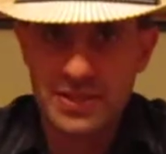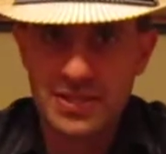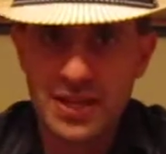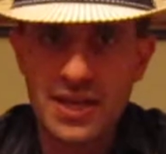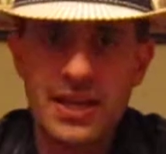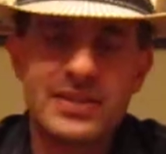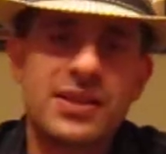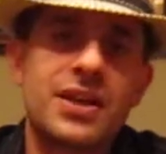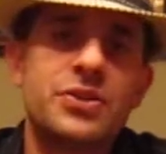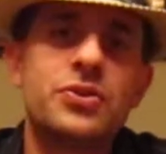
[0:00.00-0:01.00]
tonight as
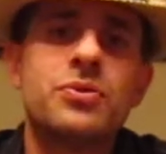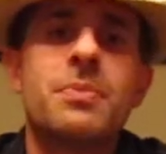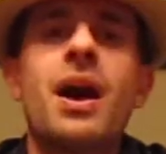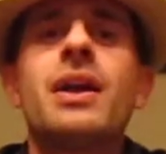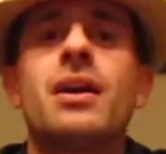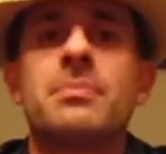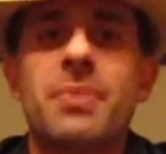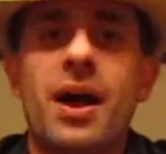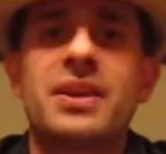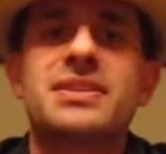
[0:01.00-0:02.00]
I do my
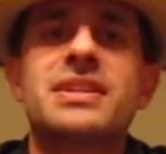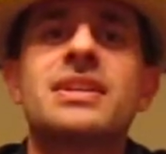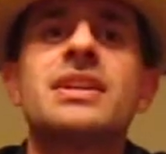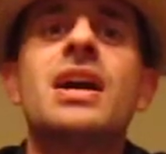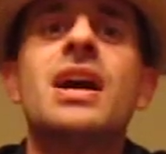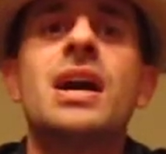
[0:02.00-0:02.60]
unboxing